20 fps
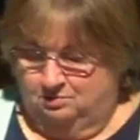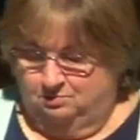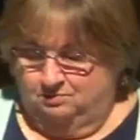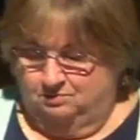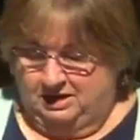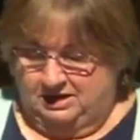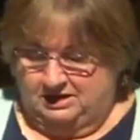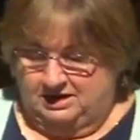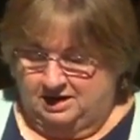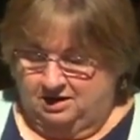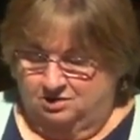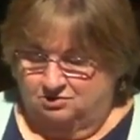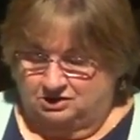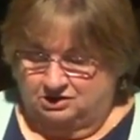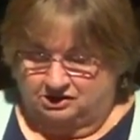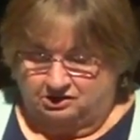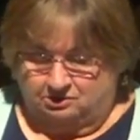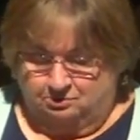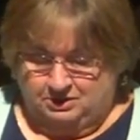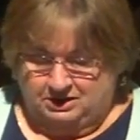may now
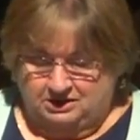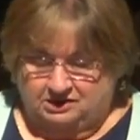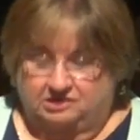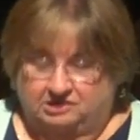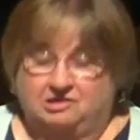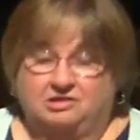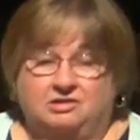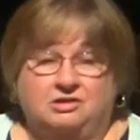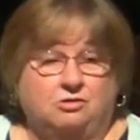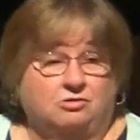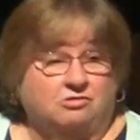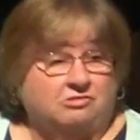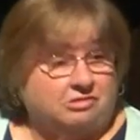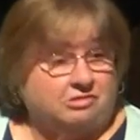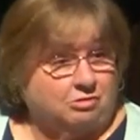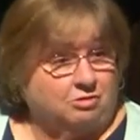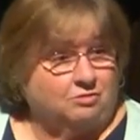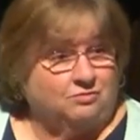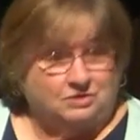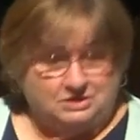dismiss your
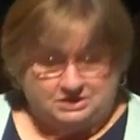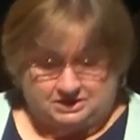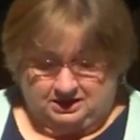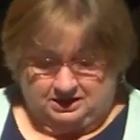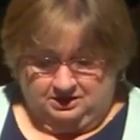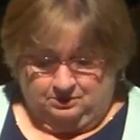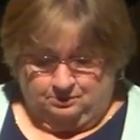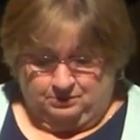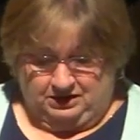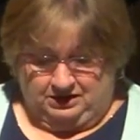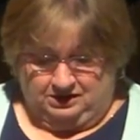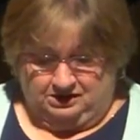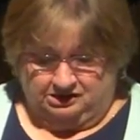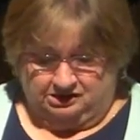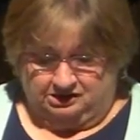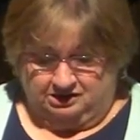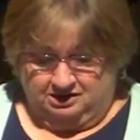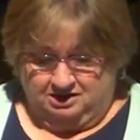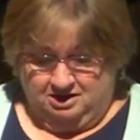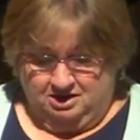servant in
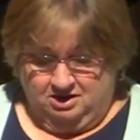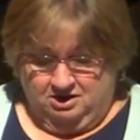peace,